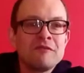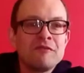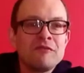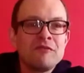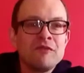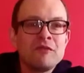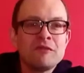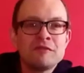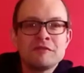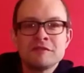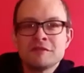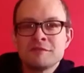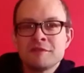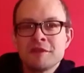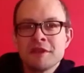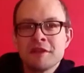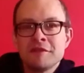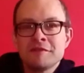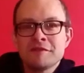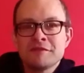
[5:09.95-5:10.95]
florals with
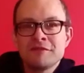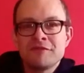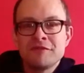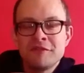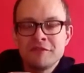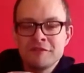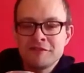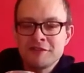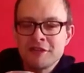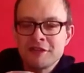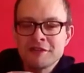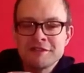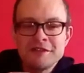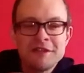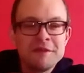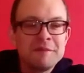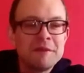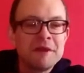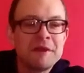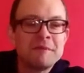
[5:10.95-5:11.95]
loads of fruit chucked in
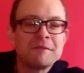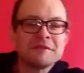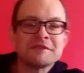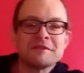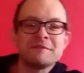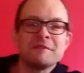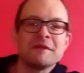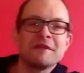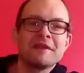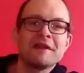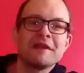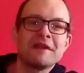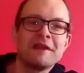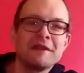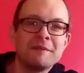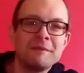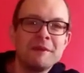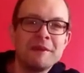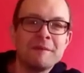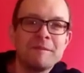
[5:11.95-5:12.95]
them, and I must admit they get
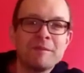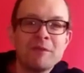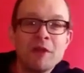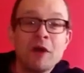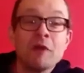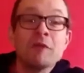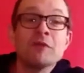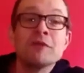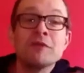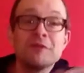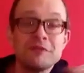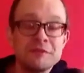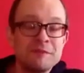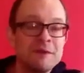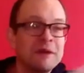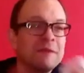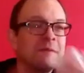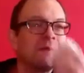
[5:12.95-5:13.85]
a bit old to me.